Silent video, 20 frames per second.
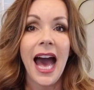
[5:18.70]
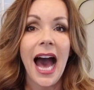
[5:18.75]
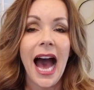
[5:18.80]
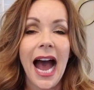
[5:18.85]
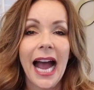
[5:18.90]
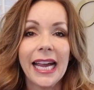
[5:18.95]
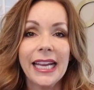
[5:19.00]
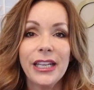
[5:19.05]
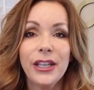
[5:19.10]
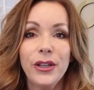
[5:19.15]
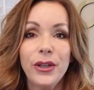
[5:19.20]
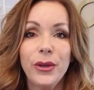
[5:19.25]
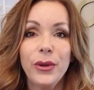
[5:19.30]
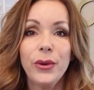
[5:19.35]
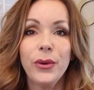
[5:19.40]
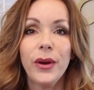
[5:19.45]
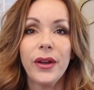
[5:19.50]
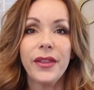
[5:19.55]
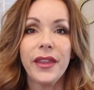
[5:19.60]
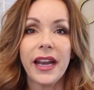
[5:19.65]
I
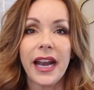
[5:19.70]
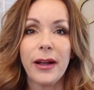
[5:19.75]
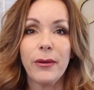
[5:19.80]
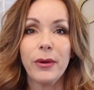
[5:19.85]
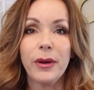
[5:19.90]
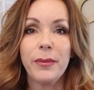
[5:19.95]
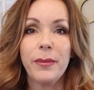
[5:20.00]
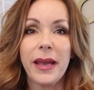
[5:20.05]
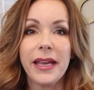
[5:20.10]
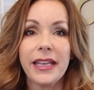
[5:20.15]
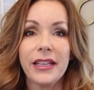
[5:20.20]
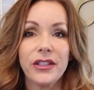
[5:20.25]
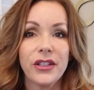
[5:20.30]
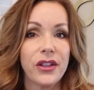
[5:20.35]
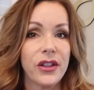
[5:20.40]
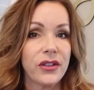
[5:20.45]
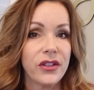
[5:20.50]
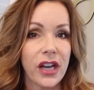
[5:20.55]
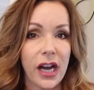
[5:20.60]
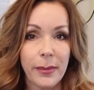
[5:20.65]
knew that I would make it to
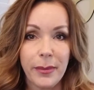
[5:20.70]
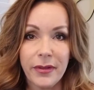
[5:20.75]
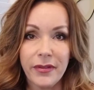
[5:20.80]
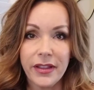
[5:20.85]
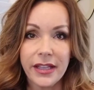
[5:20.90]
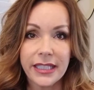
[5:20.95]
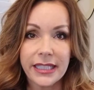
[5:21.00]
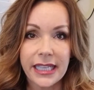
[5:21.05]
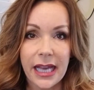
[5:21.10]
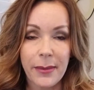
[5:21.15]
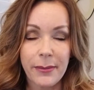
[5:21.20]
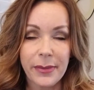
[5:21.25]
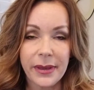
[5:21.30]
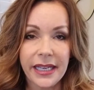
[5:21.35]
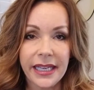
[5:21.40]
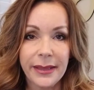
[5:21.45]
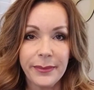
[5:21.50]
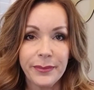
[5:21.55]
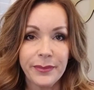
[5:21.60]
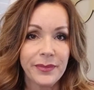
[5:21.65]
the top of this
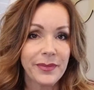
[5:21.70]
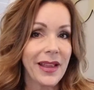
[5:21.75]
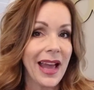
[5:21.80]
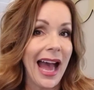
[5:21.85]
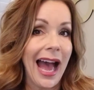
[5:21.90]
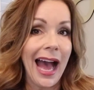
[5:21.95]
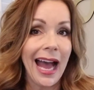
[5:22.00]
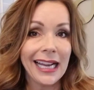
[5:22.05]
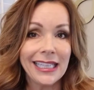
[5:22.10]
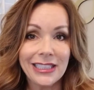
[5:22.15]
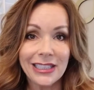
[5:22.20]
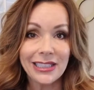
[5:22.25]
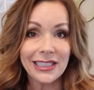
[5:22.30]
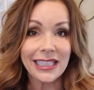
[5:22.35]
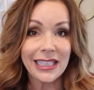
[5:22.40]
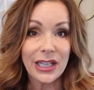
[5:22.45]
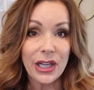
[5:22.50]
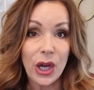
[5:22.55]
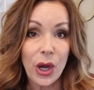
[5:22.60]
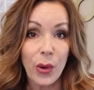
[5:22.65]
company. I just
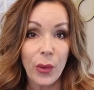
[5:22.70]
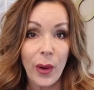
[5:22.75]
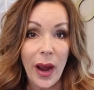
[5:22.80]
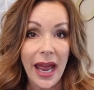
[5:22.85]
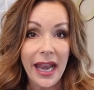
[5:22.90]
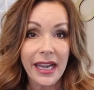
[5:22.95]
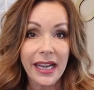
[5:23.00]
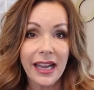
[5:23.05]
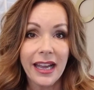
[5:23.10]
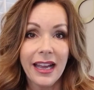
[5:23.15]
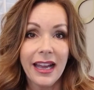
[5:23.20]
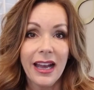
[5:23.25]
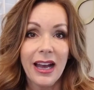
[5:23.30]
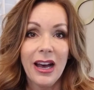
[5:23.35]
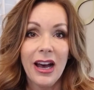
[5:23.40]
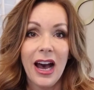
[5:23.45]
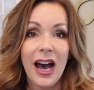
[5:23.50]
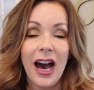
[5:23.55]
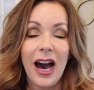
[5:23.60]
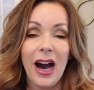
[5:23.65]
didn't know when.
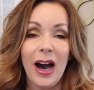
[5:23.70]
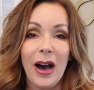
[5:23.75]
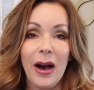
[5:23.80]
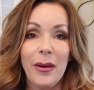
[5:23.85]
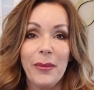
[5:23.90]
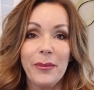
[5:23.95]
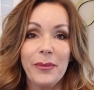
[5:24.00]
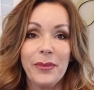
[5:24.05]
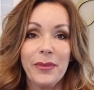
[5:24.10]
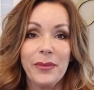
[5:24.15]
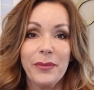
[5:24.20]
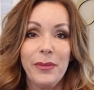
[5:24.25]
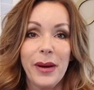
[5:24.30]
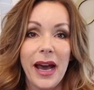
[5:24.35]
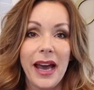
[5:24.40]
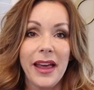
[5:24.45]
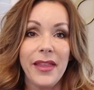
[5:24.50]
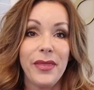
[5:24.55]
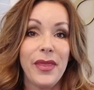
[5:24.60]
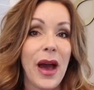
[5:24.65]

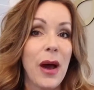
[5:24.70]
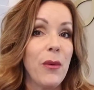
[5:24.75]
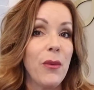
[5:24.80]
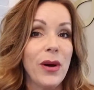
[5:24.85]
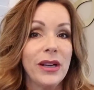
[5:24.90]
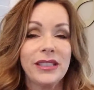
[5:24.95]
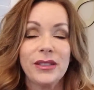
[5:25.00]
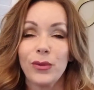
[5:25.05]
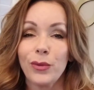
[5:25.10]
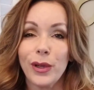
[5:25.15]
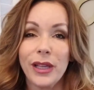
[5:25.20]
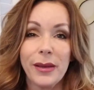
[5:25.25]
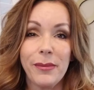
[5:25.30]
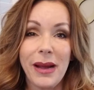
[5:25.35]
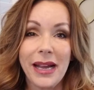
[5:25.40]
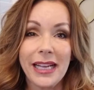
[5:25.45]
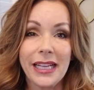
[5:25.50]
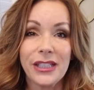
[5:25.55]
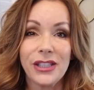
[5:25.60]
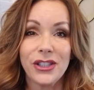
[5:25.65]
But that wasn't really
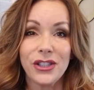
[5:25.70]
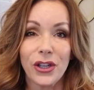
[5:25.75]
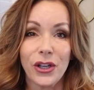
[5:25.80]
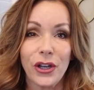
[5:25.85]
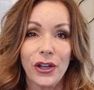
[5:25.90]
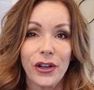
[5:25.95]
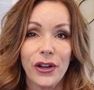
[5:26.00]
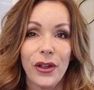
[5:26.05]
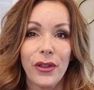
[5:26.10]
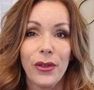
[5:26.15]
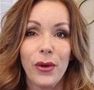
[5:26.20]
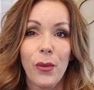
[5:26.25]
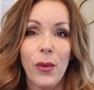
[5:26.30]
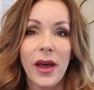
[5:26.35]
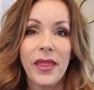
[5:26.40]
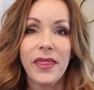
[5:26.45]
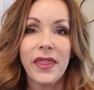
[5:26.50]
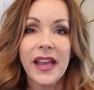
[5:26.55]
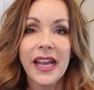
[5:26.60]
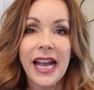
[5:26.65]
my concern. The
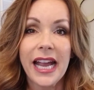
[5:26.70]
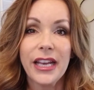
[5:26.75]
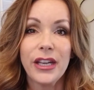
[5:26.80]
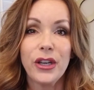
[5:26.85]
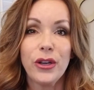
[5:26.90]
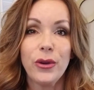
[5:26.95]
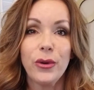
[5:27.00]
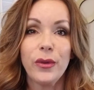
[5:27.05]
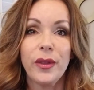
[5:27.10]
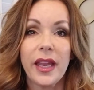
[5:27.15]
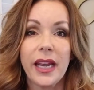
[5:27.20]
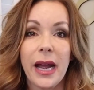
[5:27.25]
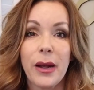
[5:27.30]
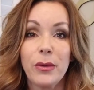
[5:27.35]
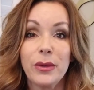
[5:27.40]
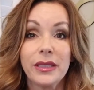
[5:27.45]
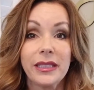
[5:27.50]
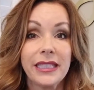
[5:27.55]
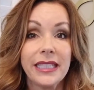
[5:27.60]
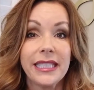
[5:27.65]
one thing I knew that I
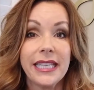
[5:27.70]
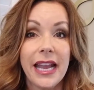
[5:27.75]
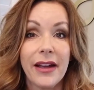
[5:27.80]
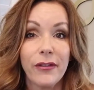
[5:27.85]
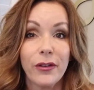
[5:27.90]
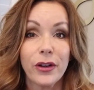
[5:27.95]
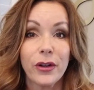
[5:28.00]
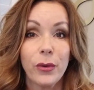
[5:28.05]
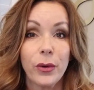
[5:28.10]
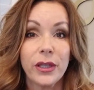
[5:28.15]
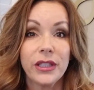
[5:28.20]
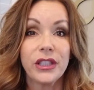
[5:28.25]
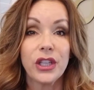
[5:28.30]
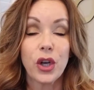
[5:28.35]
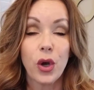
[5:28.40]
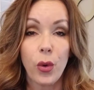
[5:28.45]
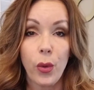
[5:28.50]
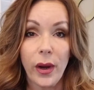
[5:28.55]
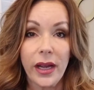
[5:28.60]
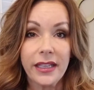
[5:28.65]
was never going to
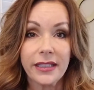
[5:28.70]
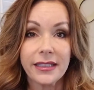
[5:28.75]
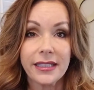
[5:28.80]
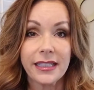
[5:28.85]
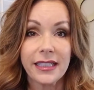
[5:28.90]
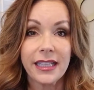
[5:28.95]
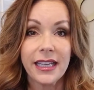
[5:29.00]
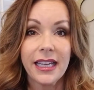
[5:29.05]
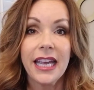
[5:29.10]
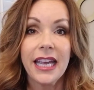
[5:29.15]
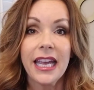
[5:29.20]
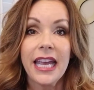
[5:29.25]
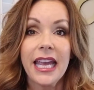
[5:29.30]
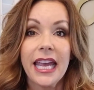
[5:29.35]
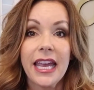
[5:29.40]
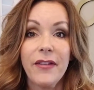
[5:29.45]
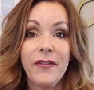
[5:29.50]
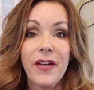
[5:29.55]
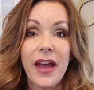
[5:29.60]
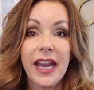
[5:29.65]
quit.
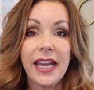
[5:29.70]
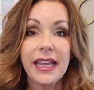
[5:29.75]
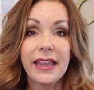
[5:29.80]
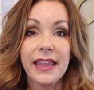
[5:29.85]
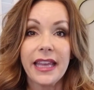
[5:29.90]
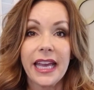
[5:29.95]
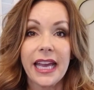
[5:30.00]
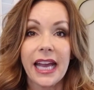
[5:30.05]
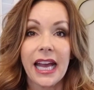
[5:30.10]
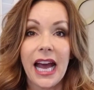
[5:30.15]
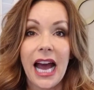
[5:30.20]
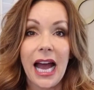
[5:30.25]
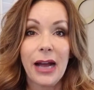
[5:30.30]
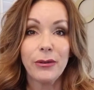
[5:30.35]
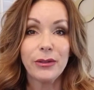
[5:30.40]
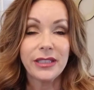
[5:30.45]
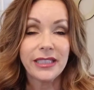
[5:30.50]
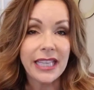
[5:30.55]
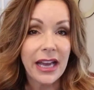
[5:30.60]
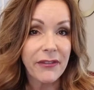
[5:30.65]
If anything, I
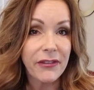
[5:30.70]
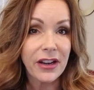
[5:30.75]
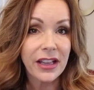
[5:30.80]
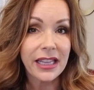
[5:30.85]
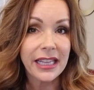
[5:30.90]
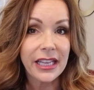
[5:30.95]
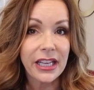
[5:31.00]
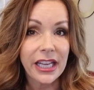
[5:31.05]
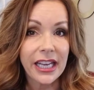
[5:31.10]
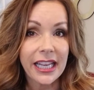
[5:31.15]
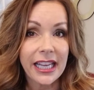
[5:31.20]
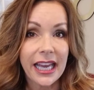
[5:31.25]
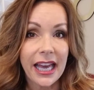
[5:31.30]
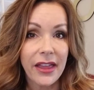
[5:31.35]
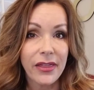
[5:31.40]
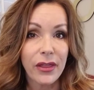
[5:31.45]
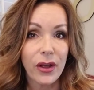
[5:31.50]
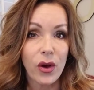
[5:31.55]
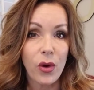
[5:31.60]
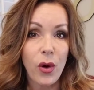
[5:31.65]
was definitely going to
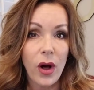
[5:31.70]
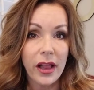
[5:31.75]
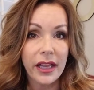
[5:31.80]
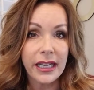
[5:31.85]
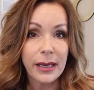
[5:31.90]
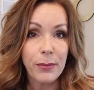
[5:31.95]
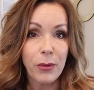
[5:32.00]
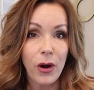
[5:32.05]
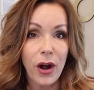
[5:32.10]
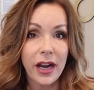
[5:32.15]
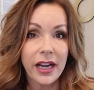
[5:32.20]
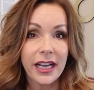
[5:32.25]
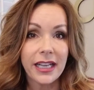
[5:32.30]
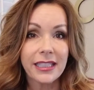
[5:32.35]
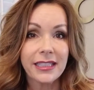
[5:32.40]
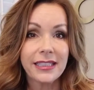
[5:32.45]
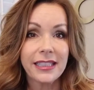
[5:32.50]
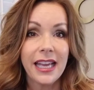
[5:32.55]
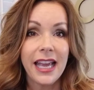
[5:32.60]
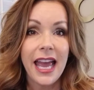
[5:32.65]
get the quality
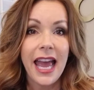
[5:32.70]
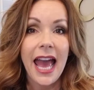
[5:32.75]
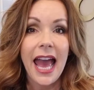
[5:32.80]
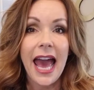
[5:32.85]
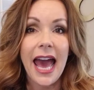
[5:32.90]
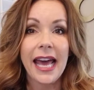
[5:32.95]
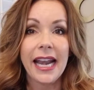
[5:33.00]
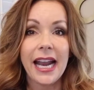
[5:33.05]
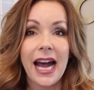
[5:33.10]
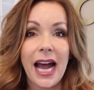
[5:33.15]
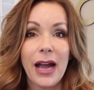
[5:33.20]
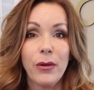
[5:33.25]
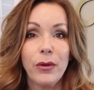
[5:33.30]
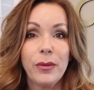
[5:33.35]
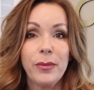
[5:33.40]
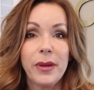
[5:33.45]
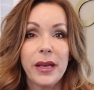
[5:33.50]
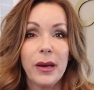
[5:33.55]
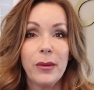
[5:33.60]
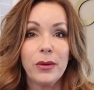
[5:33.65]
products, and I
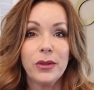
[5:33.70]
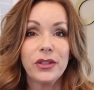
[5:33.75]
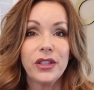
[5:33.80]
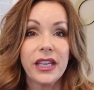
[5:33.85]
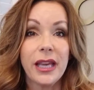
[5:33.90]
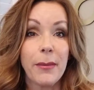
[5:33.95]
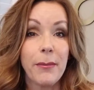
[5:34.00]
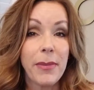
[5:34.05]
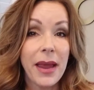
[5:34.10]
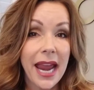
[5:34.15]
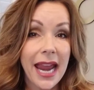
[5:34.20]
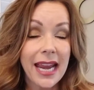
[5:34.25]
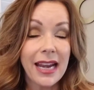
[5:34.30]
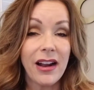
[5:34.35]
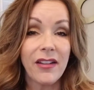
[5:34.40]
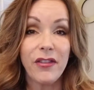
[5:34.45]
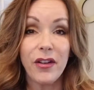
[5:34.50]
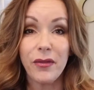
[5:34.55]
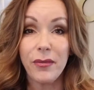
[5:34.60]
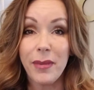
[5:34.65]
would be able to get paid
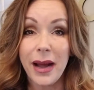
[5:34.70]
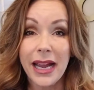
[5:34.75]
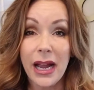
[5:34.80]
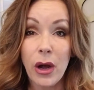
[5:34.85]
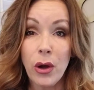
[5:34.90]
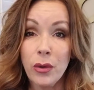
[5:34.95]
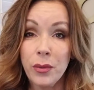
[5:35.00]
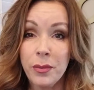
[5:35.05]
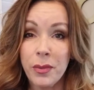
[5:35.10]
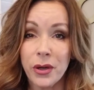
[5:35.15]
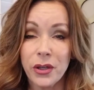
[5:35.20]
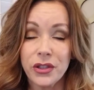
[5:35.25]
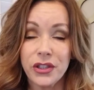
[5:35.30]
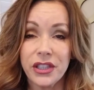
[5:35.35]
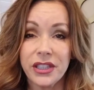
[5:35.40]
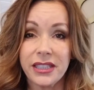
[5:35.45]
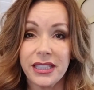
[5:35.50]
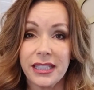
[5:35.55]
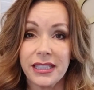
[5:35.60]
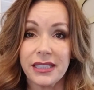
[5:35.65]
off of my own
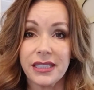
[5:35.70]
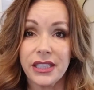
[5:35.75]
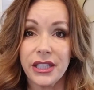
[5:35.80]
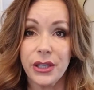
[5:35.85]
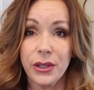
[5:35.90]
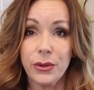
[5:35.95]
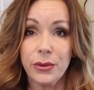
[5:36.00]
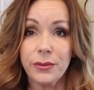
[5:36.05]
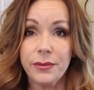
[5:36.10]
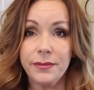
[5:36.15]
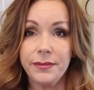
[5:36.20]
purchases too.